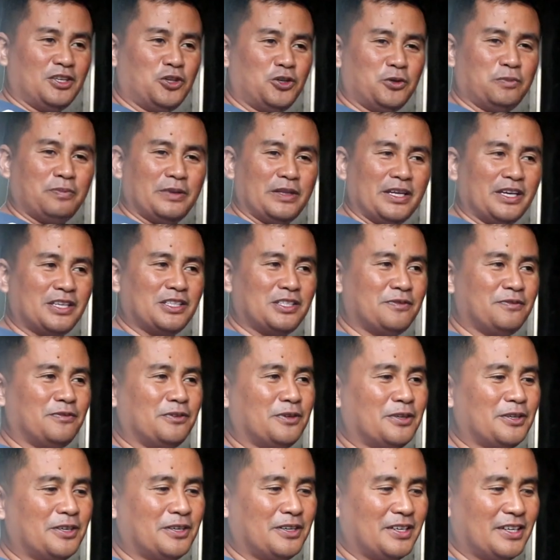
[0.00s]
new place
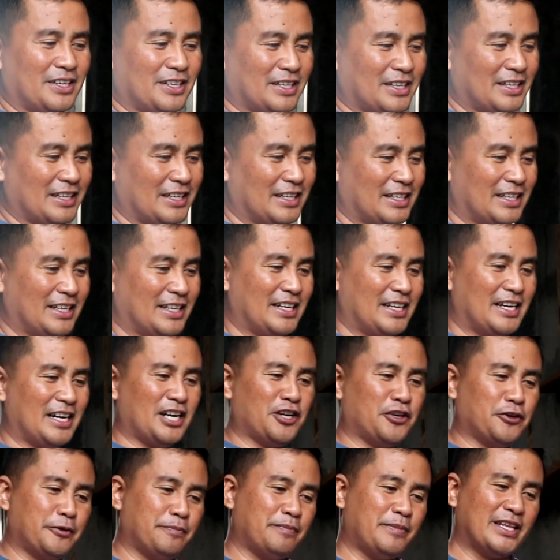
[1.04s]
for
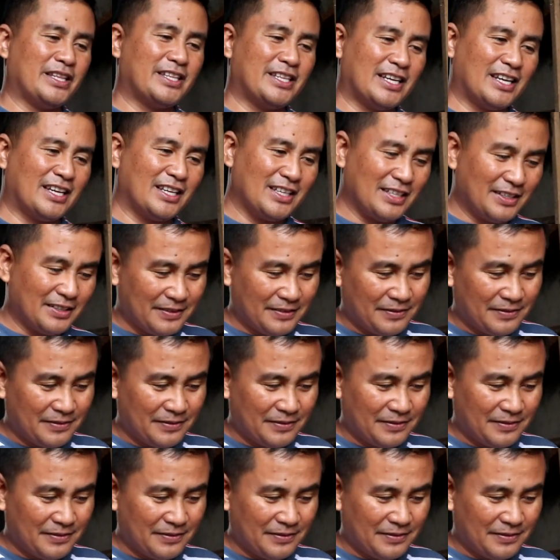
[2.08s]
our betta.